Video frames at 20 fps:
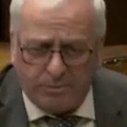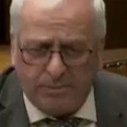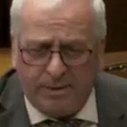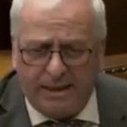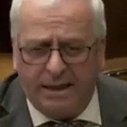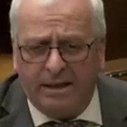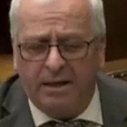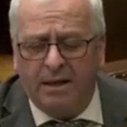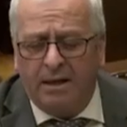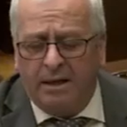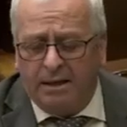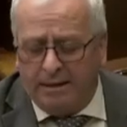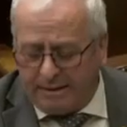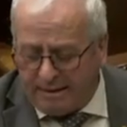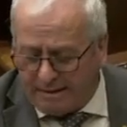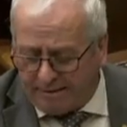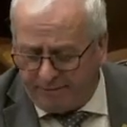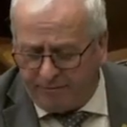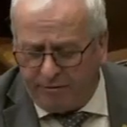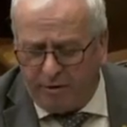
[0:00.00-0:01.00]
week
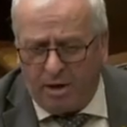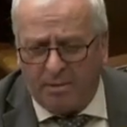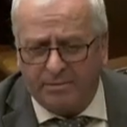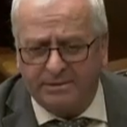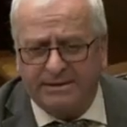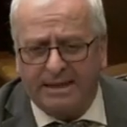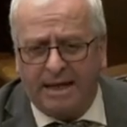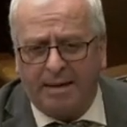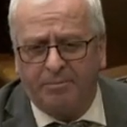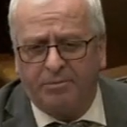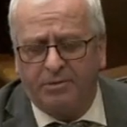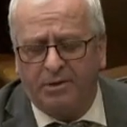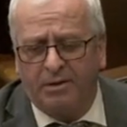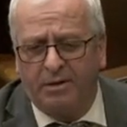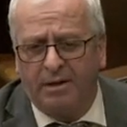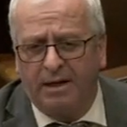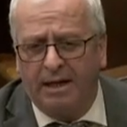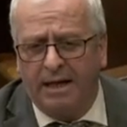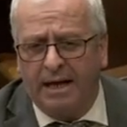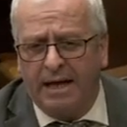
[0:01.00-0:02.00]
getting form stamped,
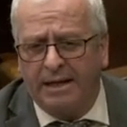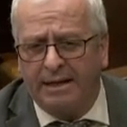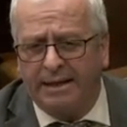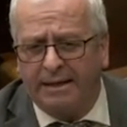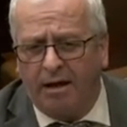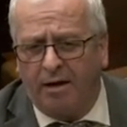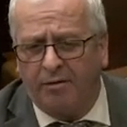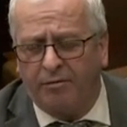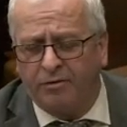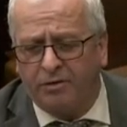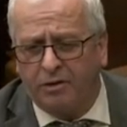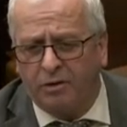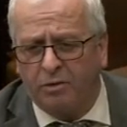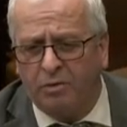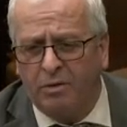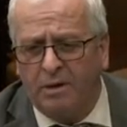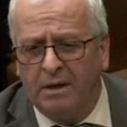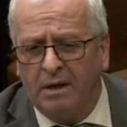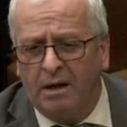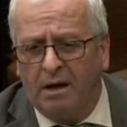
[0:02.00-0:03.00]
heading off
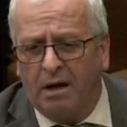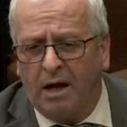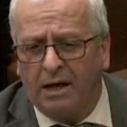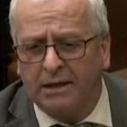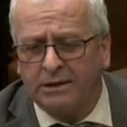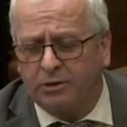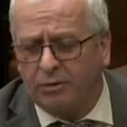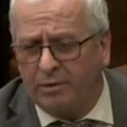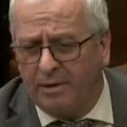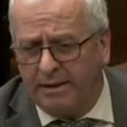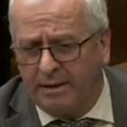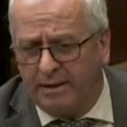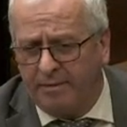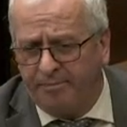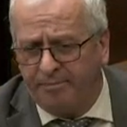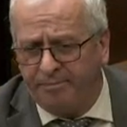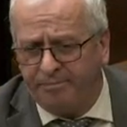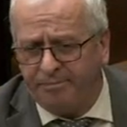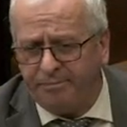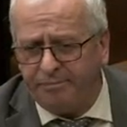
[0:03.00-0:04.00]
to Australia.
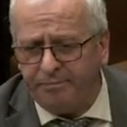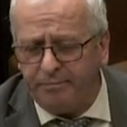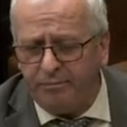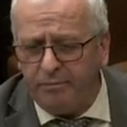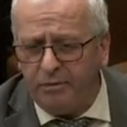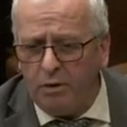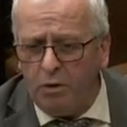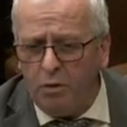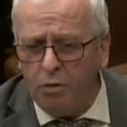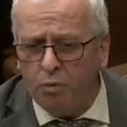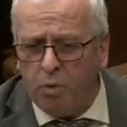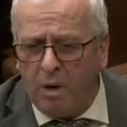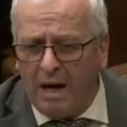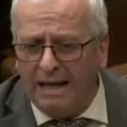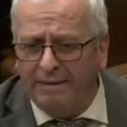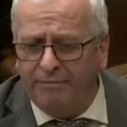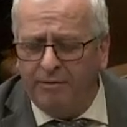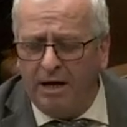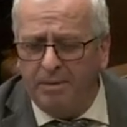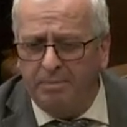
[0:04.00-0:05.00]

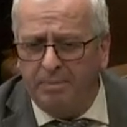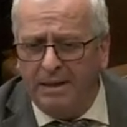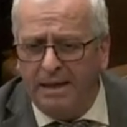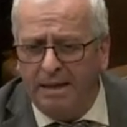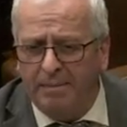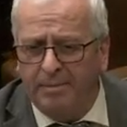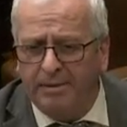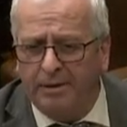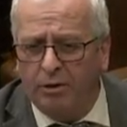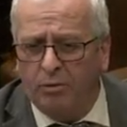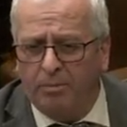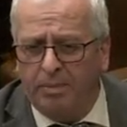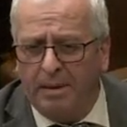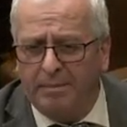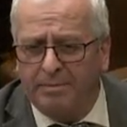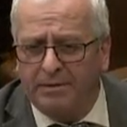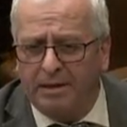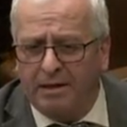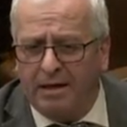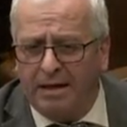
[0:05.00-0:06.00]
Qualified people, young
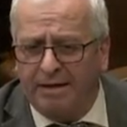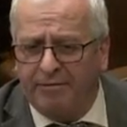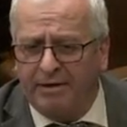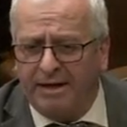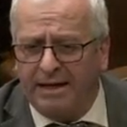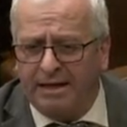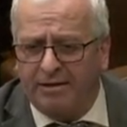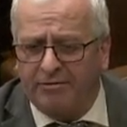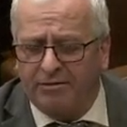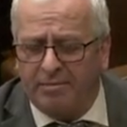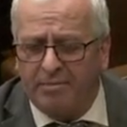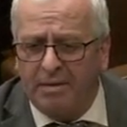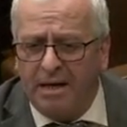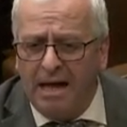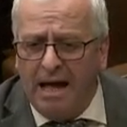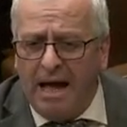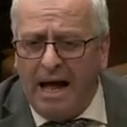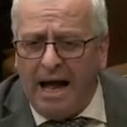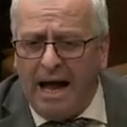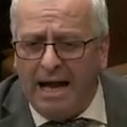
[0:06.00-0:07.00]
people, the life ahead of them.
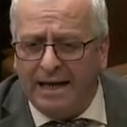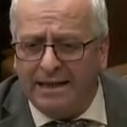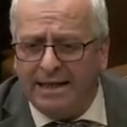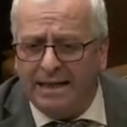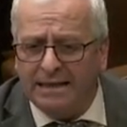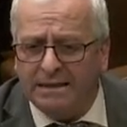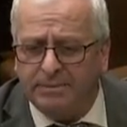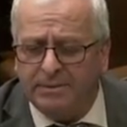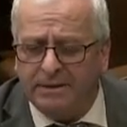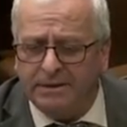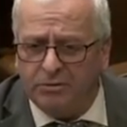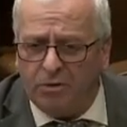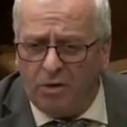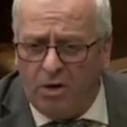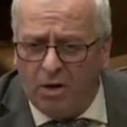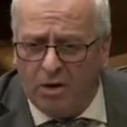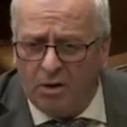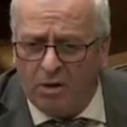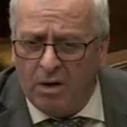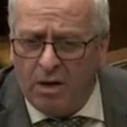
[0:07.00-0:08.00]
And that's what's wrong.